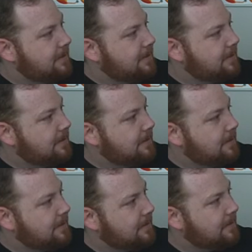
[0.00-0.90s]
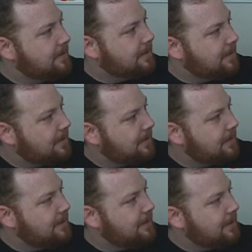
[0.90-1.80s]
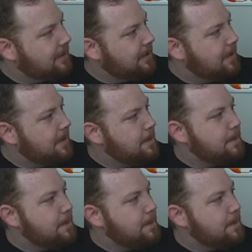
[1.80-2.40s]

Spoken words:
The person shown says nothing.